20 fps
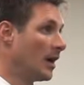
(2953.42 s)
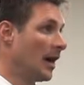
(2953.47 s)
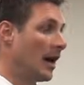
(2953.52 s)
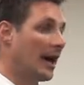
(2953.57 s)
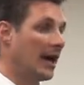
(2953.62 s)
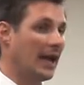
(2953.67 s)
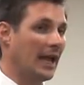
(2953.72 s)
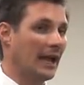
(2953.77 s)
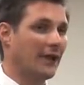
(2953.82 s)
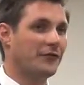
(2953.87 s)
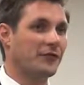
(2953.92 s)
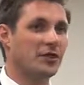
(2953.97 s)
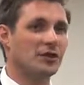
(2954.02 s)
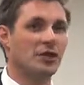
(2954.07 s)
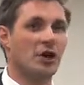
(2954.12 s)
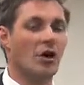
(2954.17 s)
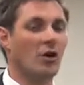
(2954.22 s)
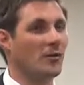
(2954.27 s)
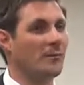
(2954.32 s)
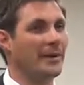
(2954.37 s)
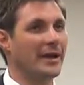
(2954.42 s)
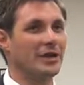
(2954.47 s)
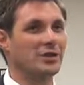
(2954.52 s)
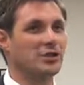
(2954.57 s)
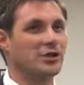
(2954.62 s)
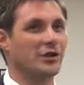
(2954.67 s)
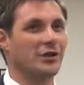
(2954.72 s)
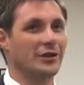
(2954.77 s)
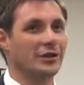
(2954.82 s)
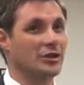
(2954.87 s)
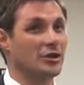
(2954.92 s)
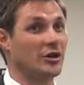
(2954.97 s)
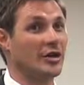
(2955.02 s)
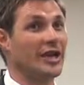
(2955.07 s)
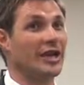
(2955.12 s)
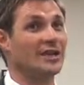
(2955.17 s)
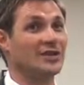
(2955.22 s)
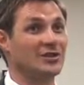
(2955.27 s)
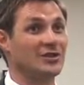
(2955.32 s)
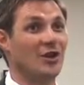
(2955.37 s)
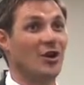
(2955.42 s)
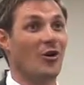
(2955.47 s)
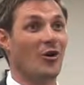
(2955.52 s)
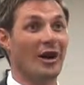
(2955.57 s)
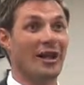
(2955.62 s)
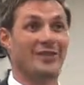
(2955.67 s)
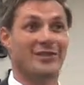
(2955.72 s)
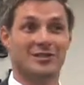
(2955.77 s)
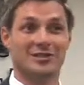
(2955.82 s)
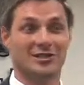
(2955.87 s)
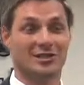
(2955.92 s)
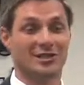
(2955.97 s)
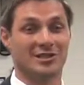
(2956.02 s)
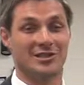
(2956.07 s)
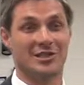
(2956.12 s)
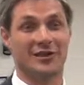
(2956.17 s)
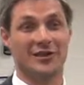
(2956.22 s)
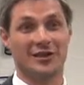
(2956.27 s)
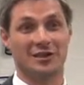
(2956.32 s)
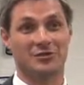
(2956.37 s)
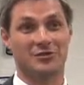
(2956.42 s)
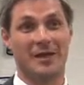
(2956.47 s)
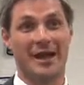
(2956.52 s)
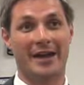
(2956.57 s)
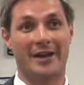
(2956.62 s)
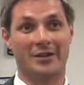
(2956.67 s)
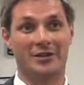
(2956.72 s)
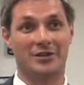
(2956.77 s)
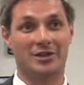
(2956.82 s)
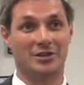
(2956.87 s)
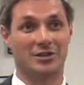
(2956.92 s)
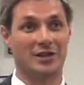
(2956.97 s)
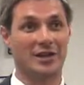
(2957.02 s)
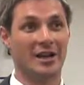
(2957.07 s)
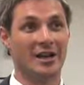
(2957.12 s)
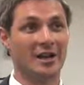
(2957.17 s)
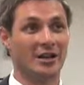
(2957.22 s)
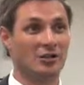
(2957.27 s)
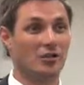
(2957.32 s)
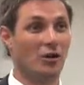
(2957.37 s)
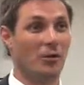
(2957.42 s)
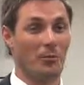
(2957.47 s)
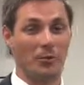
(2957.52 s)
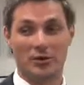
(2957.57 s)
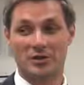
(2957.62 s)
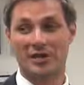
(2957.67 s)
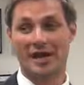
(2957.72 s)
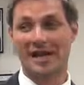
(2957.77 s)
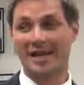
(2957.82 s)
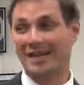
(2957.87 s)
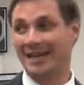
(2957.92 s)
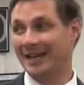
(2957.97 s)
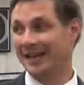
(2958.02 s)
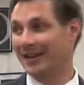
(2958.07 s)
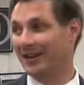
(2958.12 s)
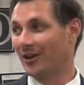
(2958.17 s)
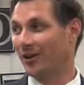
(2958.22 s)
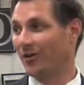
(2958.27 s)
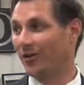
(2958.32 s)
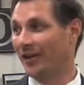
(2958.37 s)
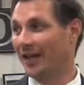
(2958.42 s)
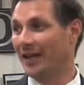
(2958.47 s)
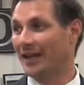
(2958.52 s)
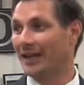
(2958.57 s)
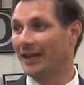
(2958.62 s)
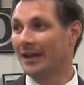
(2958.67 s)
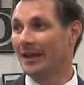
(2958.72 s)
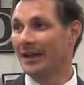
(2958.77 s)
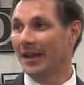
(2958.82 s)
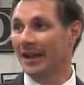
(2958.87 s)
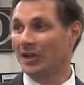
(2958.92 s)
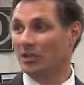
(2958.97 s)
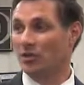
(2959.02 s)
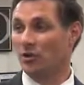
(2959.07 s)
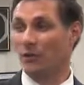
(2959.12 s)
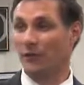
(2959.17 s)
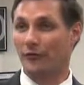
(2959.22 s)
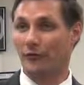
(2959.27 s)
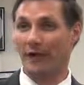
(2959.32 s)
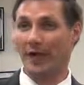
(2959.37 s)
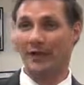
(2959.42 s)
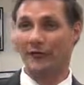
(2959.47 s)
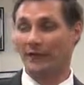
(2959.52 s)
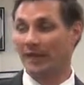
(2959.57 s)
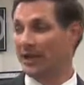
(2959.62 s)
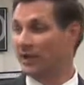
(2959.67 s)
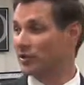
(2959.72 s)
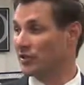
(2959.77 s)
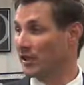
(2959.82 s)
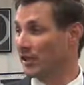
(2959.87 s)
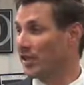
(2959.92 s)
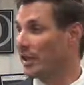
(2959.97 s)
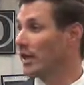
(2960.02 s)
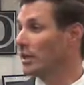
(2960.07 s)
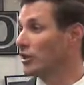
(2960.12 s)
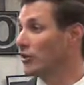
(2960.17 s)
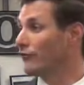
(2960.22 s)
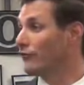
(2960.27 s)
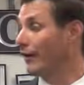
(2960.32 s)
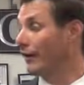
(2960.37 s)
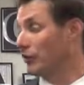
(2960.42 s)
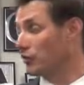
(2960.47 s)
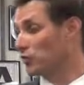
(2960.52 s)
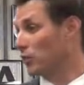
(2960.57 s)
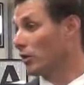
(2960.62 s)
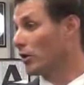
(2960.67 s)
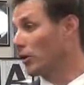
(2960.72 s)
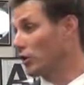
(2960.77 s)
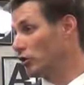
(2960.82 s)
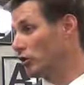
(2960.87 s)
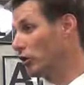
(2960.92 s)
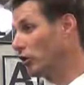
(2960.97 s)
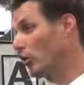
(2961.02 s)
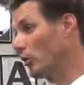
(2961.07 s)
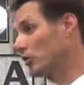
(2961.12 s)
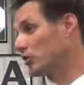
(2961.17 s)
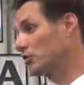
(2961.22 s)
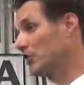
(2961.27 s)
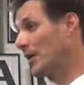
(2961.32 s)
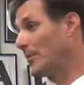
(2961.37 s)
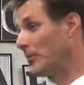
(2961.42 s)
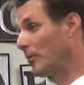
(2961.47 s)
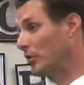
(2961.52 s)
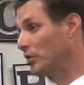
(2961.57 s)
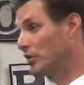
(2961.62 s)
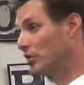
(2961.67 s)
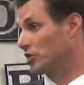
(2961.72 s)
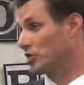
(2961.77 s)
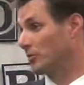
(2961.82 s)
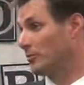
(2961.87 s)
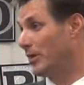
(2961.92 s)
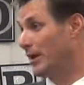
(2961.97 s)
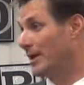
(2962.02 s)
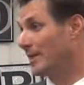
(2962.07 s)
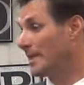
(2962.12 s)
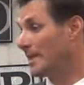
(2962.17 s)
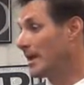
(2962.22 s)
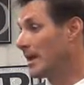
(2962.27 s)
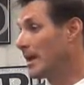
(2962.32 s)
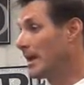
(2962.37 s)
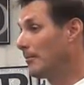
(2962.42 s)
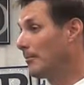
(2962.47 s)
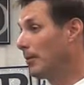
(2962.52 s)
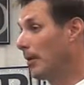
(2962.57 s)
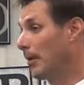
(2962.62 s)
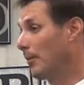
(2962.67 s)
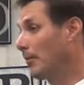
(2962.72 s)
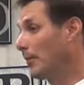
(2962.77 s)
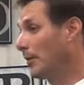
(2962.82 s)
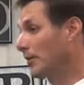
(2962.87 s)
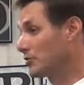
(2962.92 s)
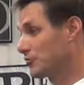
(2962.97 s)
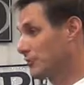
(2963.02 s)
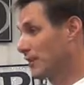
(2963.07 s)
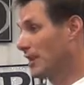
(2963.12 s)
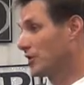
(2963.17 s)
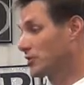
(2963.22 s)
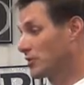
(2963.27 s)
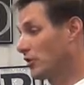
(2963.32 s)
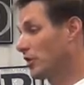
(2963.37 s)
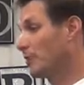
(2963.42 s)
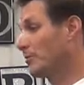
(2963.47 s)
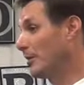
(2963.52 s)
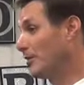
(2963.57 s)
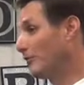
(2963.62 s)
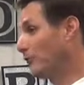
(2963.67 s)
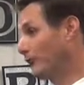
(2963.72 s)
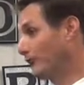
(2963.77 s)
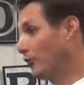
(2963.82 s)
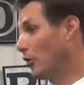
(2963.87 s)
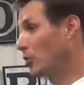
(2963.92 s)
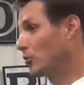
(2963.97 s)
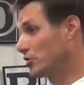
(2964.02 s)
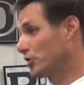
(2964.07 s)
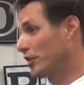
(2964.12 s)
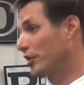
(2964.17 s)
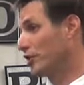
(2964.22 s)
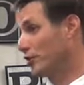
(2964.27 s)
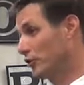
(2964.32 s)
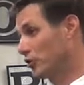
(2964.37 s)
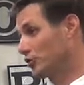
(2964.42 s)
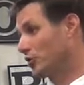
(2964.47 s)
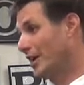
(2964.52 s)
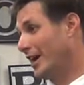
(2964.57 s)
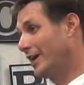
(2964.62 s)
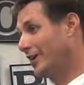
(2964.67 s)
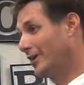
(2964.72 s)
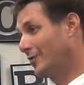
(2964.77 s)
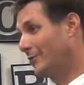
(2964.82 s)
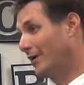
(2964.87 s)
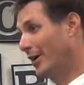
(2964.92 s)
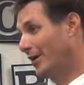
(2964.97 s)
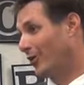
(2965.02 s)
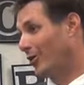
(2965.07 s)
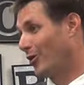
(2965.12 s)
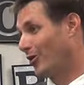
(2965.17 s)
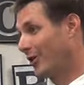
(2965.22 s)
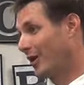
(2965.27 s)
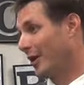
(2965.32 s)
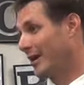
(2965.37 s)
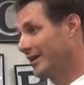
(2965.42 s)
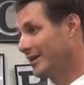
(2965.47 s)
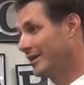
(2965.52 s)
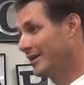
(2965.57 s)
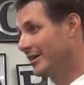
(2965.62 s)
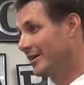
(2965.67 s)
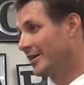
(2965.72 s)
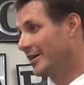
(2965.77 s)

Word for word: Uh, if you don't, make sure that your kids know, hey, this is a serious matter. Just don't partake in it, okay? And so if we have kids like, you fellas, we're going to do the Lord's Supper in just a bit, but it's, it's going to be for folks that understand it better, okay?